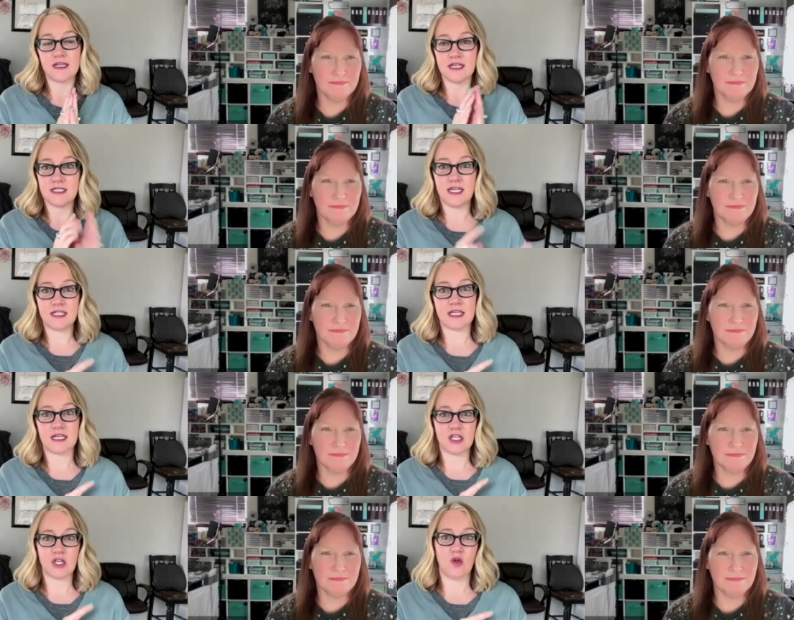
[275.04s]
Speaker 1: Katina's going
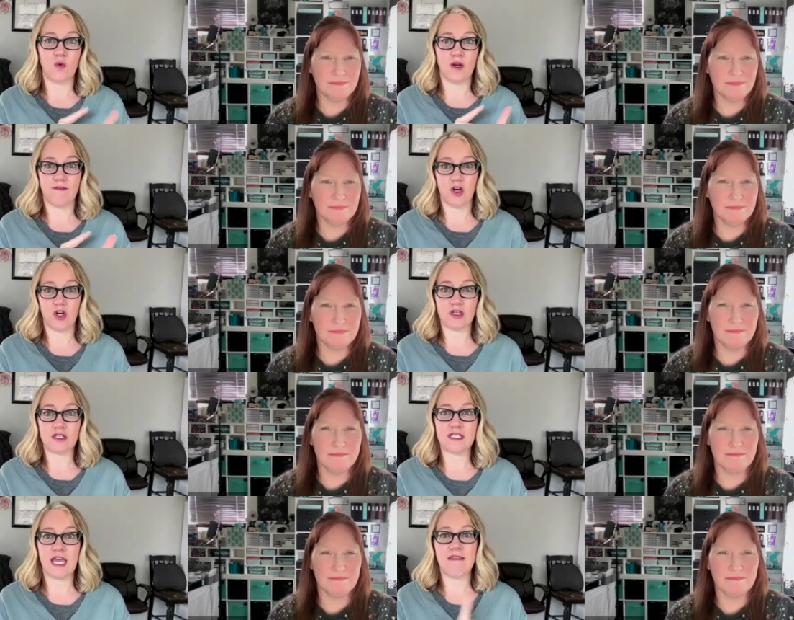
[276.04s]
to tell you one of
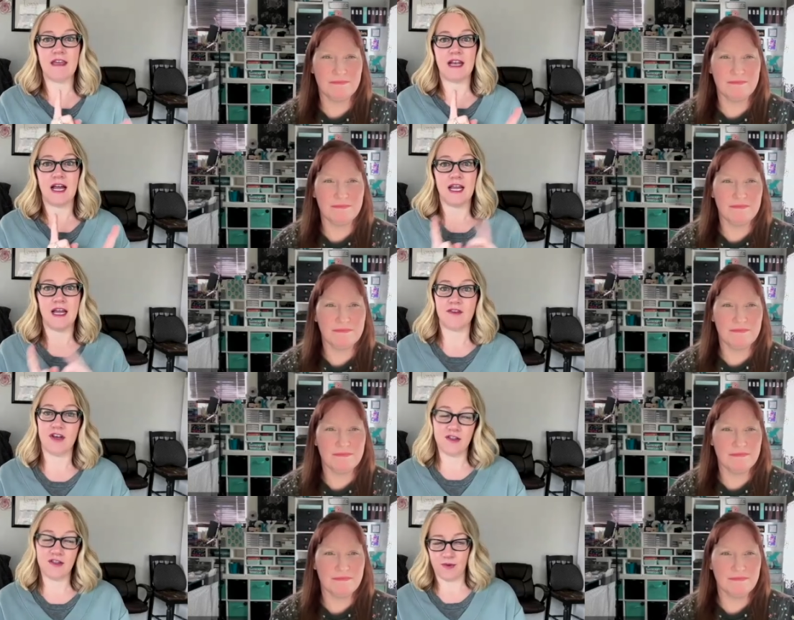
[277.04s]
hers and then I have
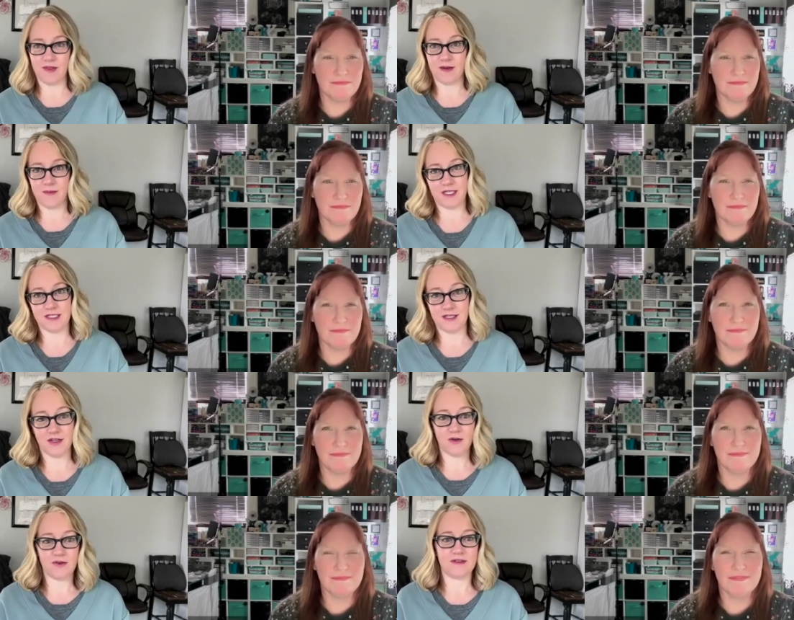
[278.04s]
another one that I'm going to tell
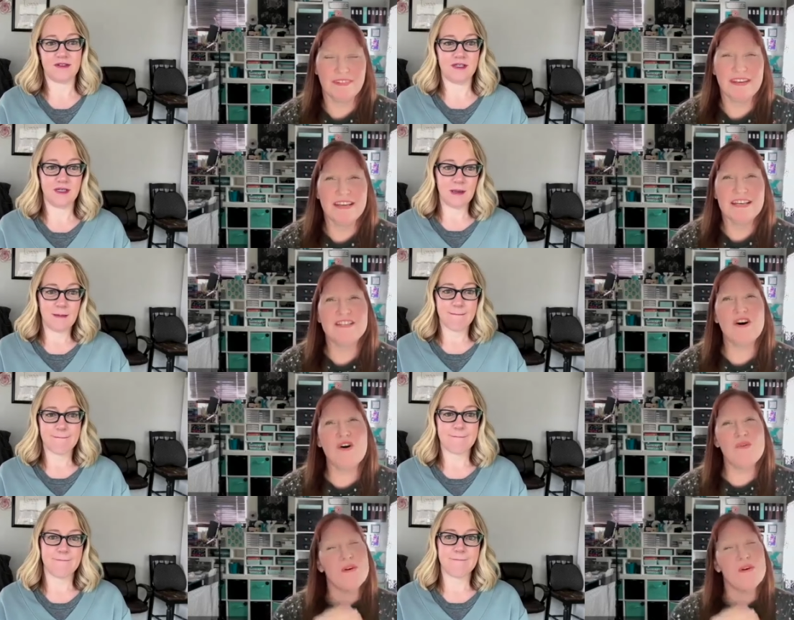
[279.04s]
you. So,
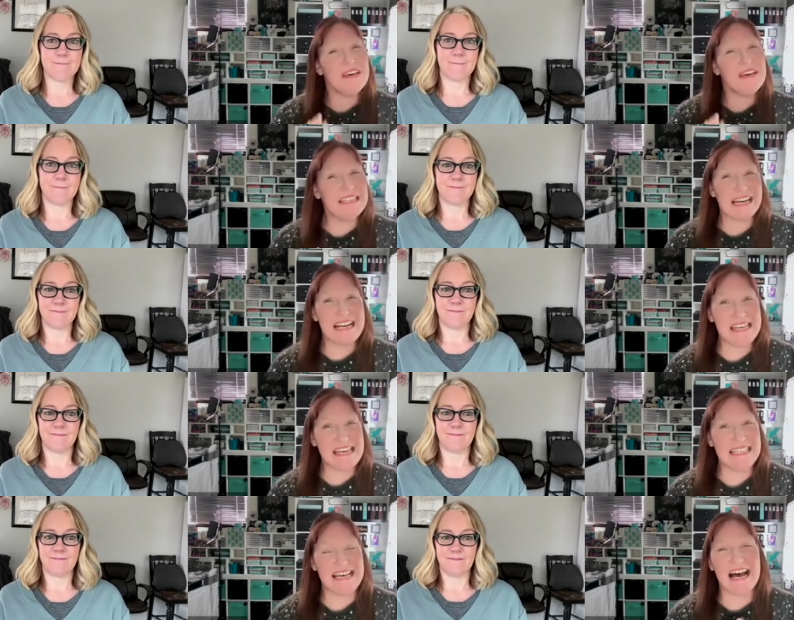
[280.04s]
one
Speaker 2: of the exciting
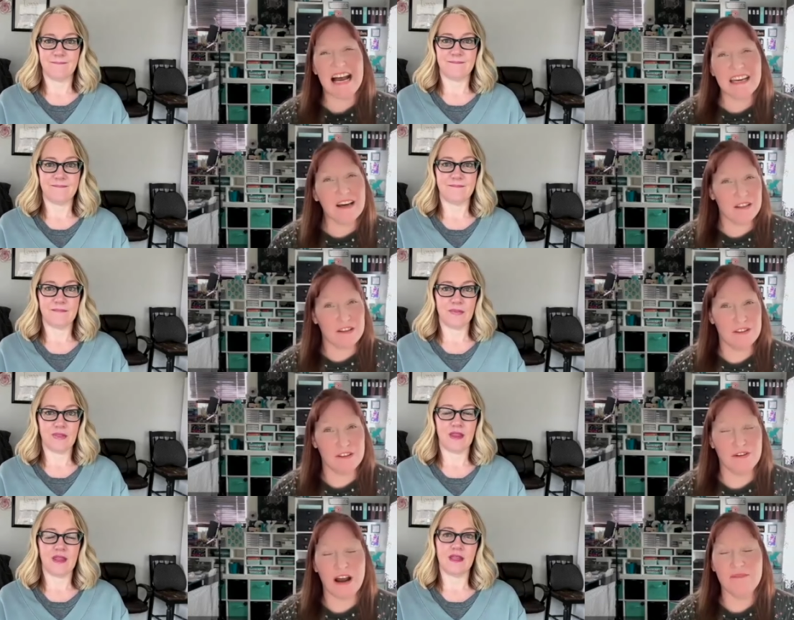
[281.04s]
things that I got to
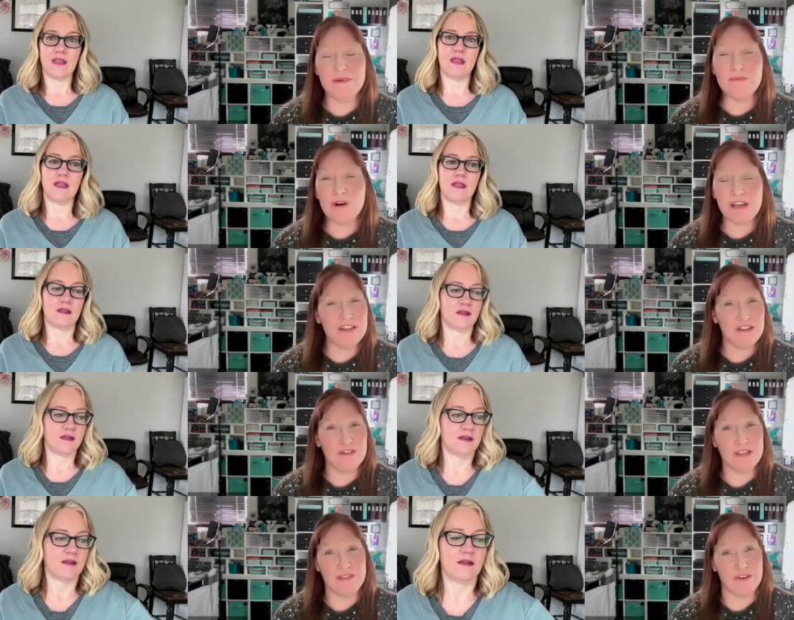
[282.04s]
do, I've been wanting to do
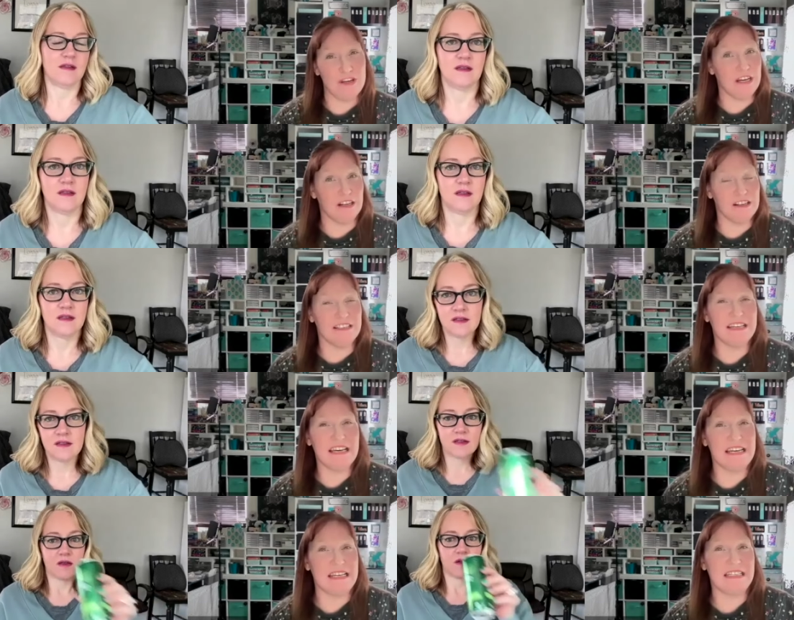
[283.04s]
this for years,
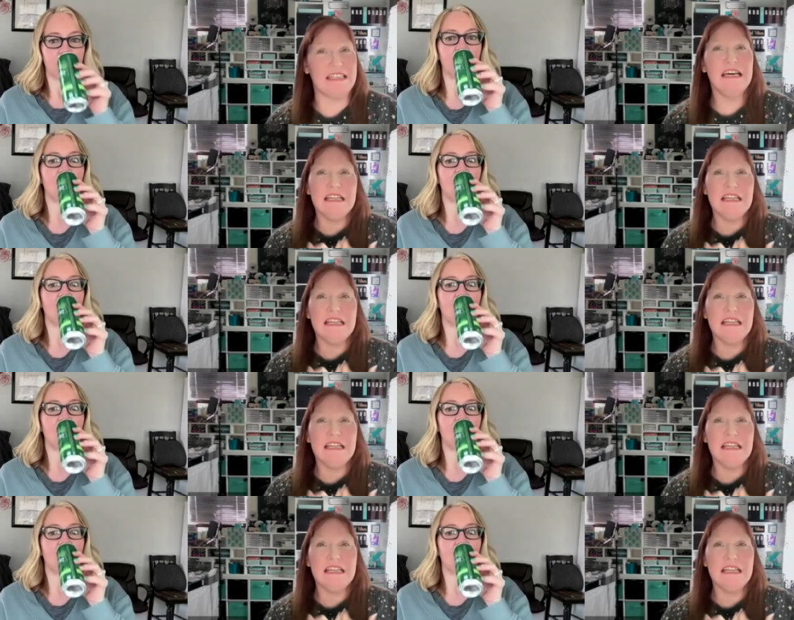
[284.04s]
is